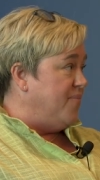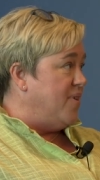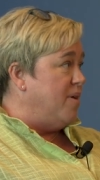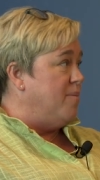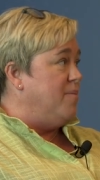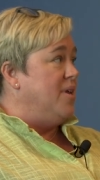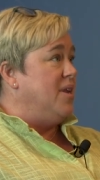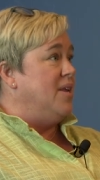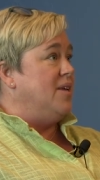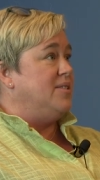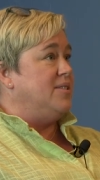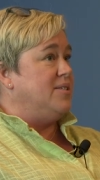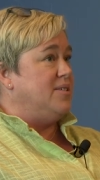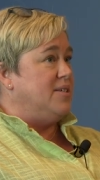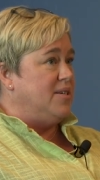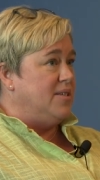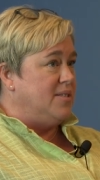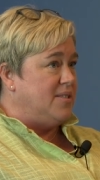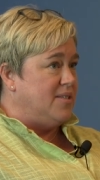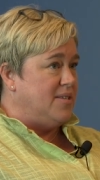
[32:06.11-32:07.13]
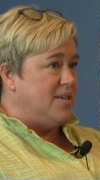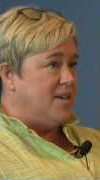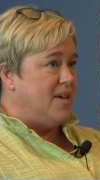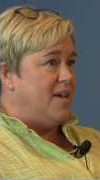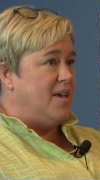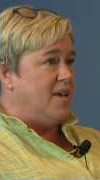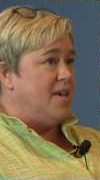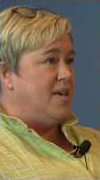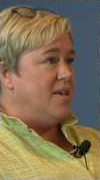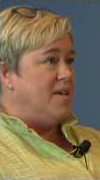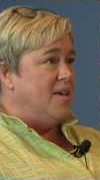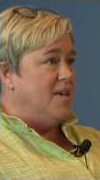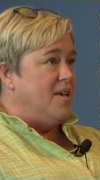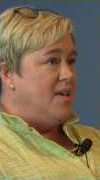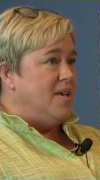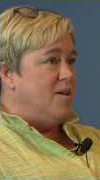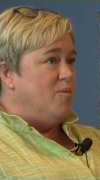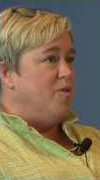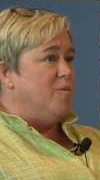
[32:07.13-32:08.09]
I mean, it's, it's a,
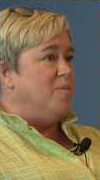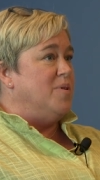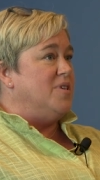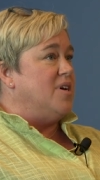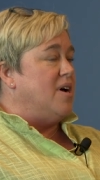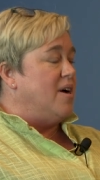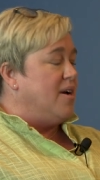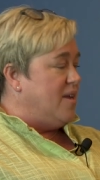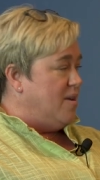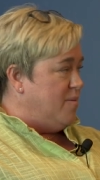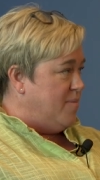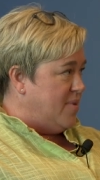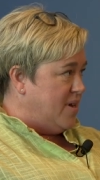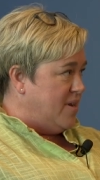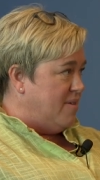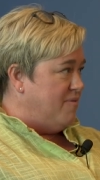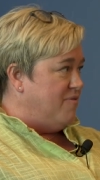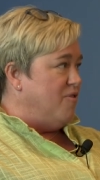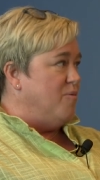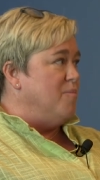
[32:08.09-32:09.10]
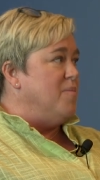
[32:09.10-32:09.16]
we've been talking about it for